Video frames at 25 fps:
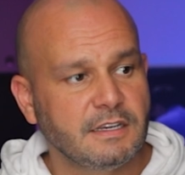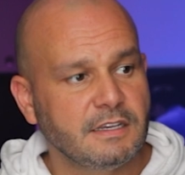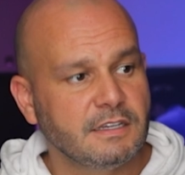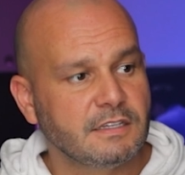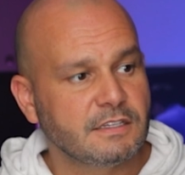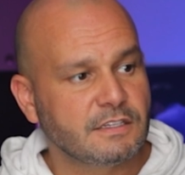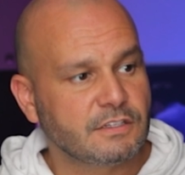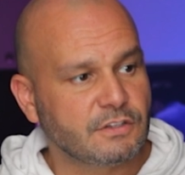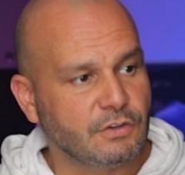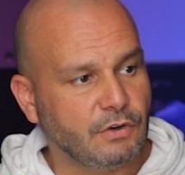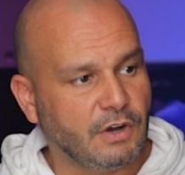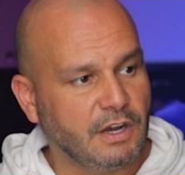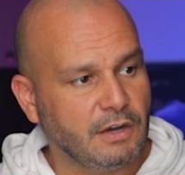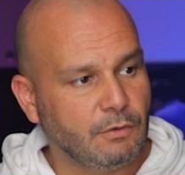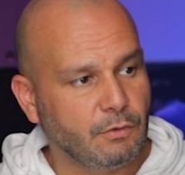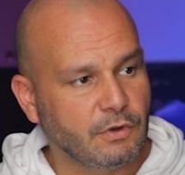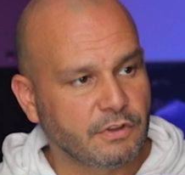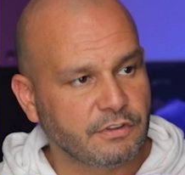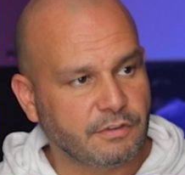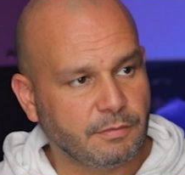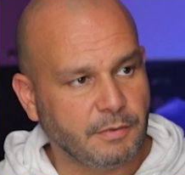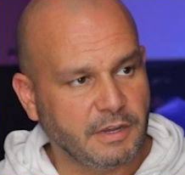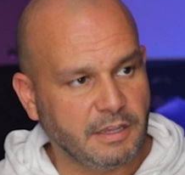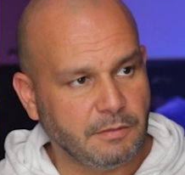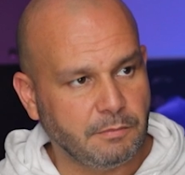So I
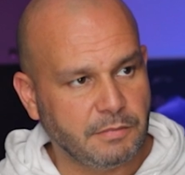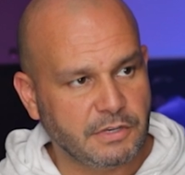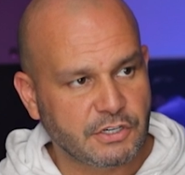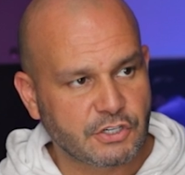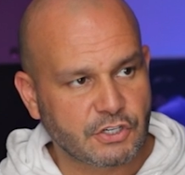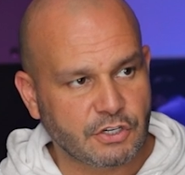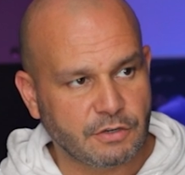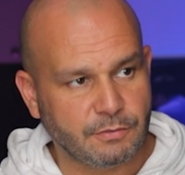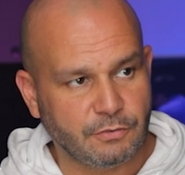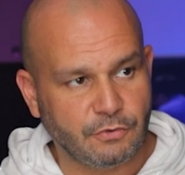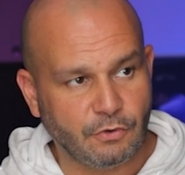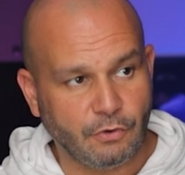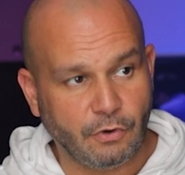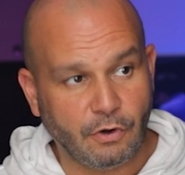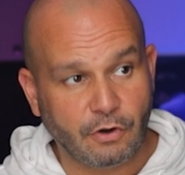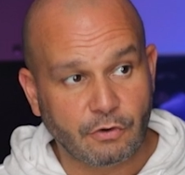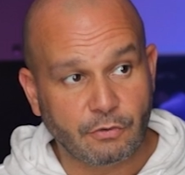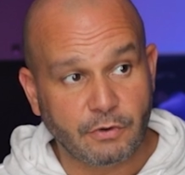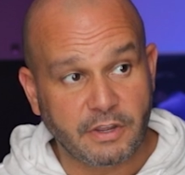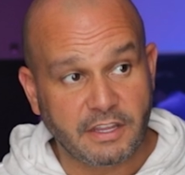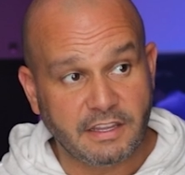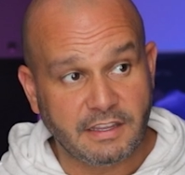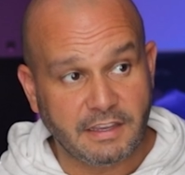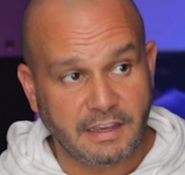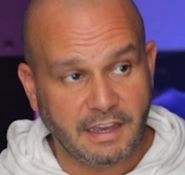want my bishop to
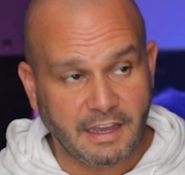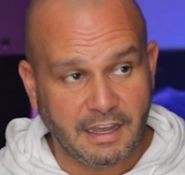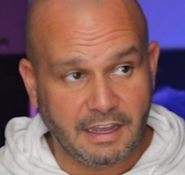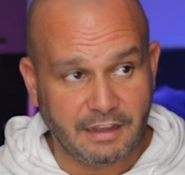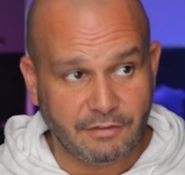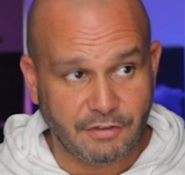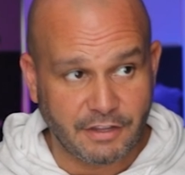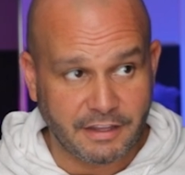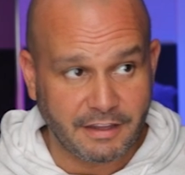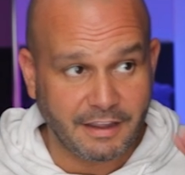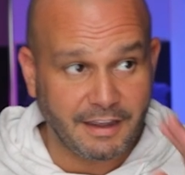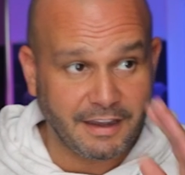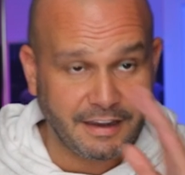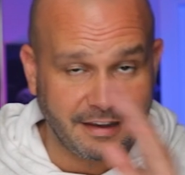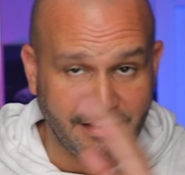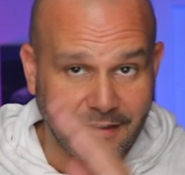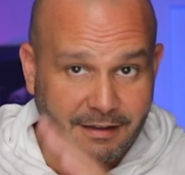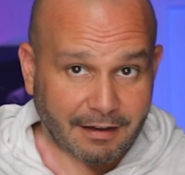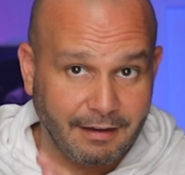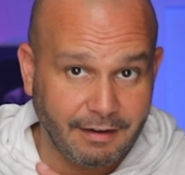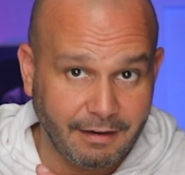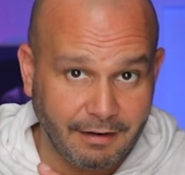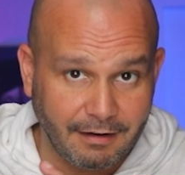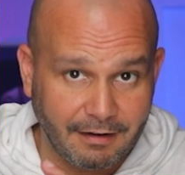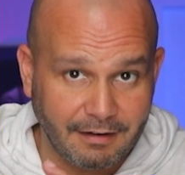already have an eye
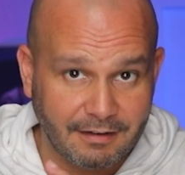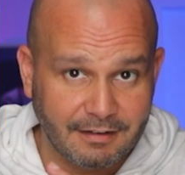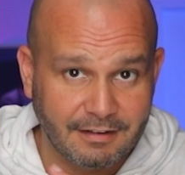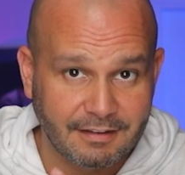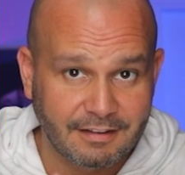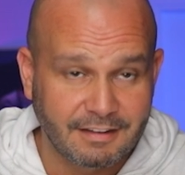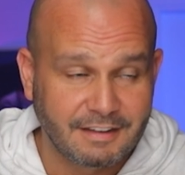there